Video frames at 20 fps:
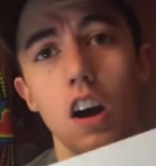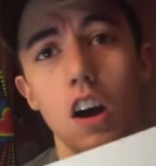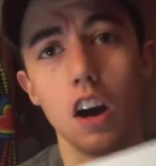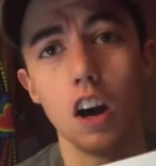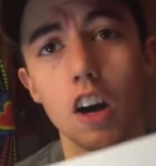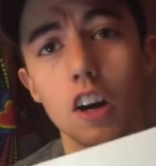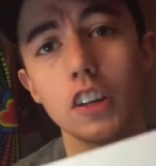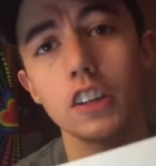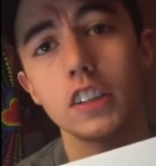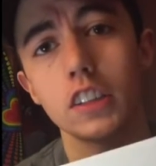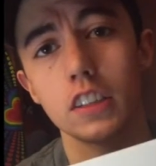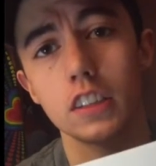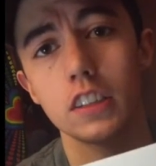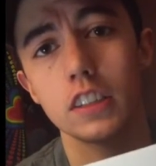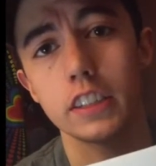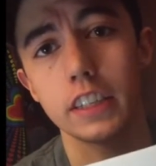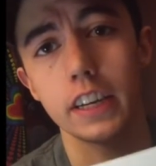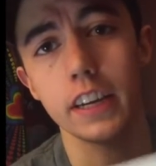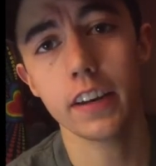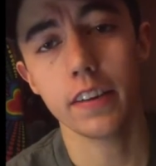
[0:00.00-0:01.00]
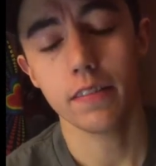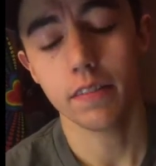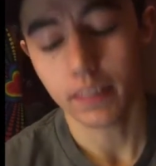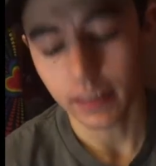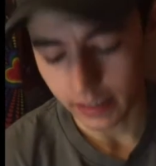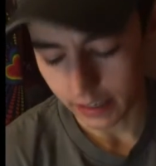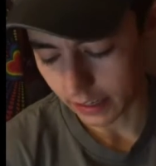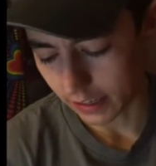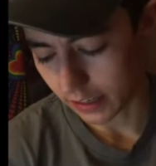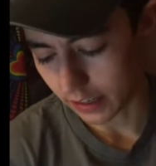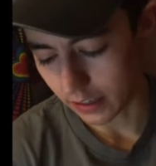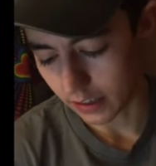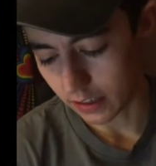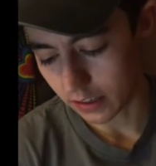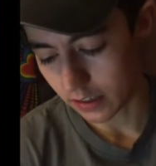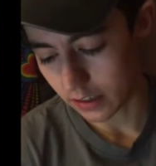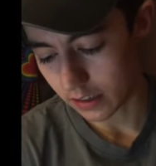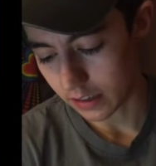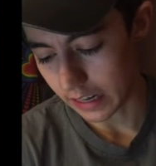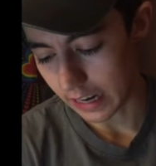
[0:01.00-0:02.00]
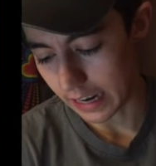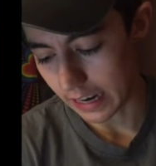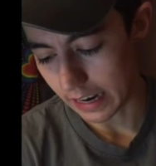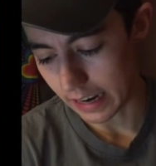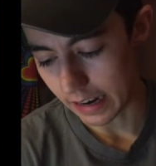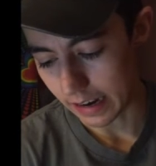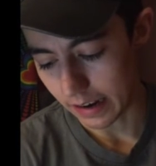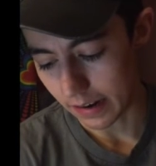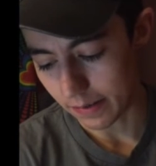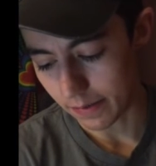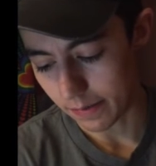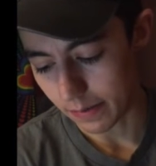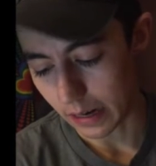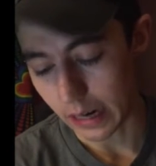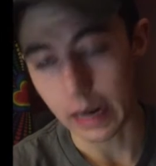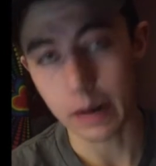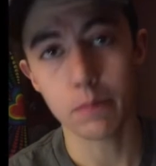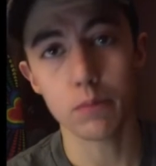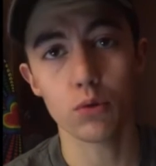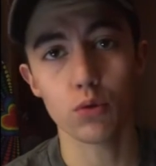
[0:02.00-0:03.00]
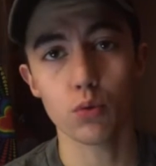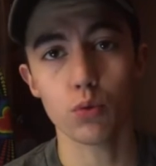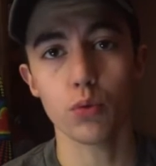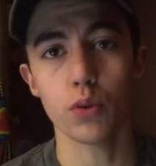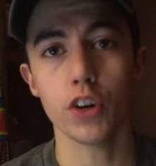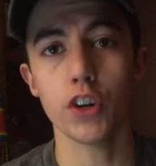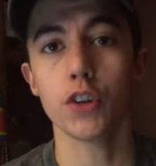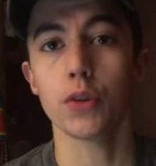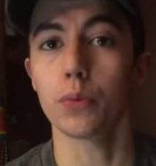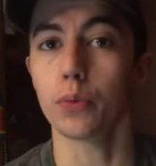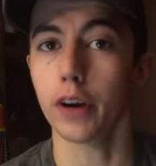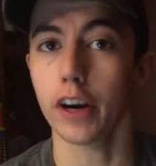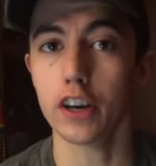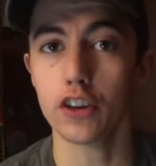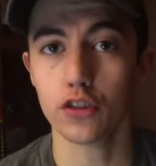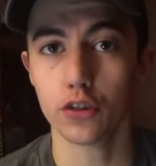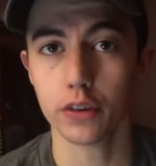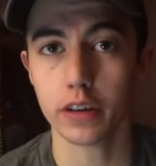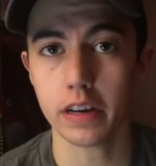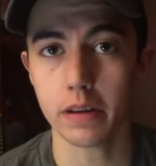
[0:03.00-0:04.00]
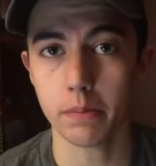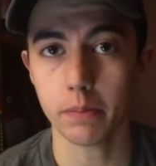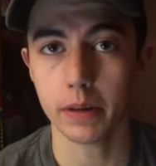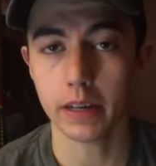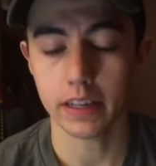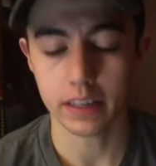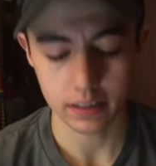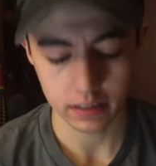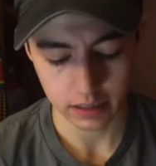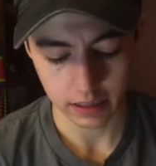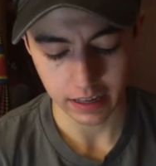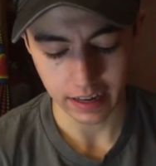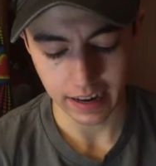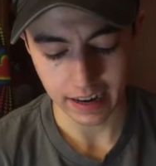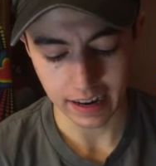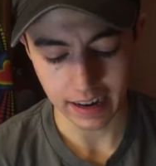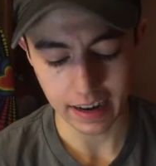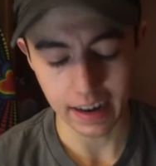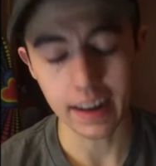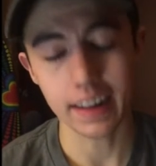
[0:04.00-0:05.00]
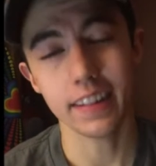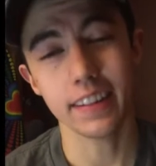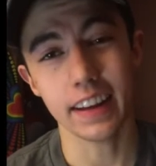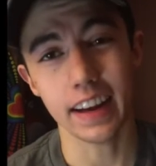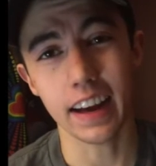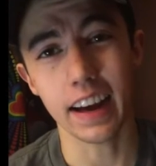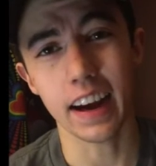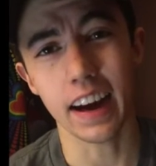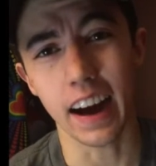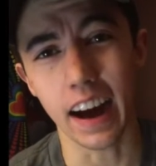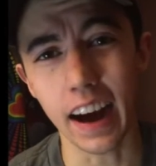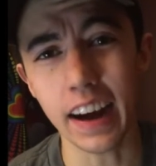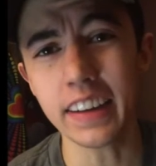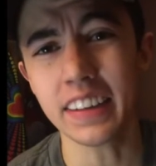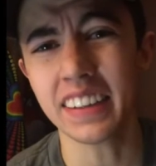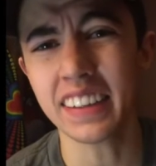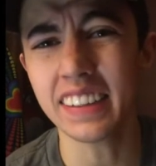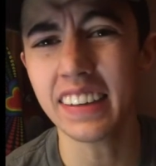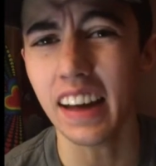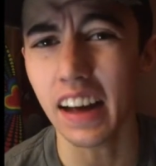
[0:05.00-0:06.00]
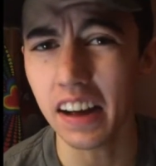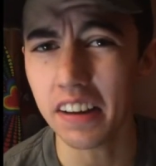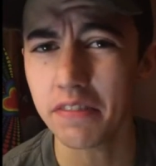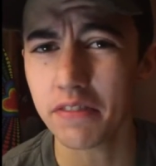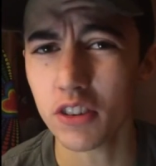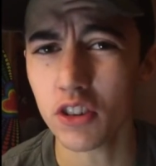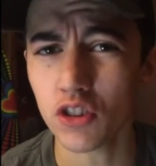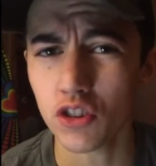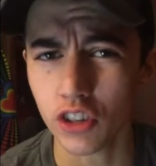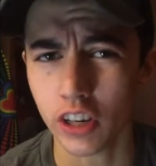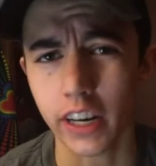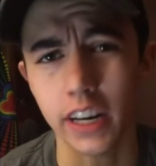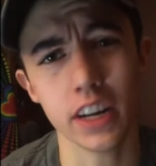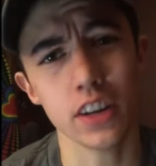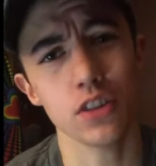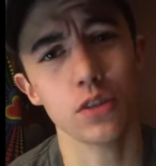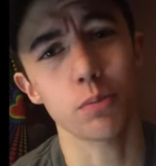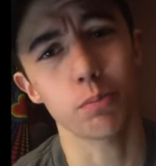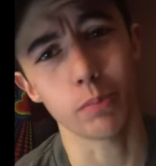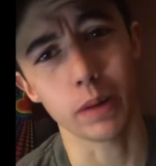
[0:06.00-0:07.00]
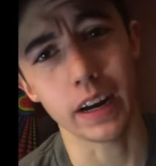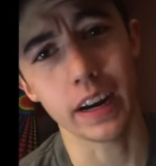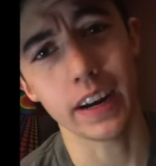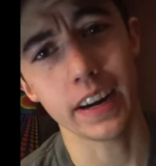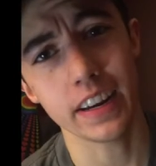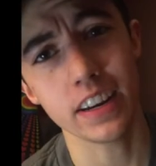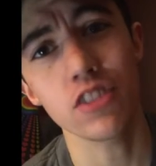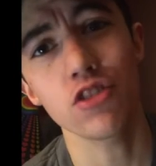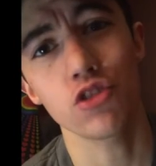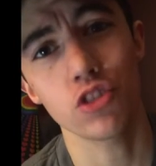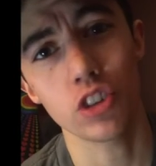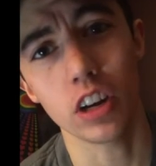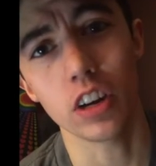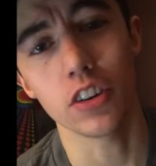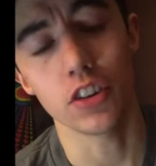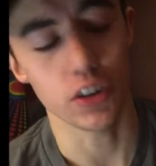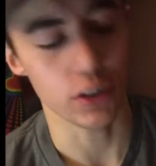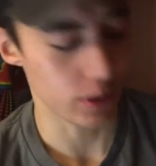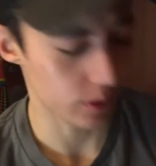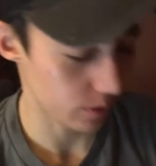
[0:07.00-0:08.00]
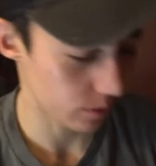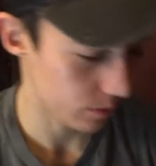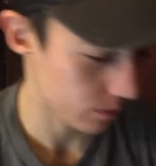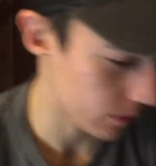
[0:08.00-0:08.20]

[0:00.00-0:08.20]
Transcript: All this is saying is that I'm doing the right treatment and that I can effing change my gender,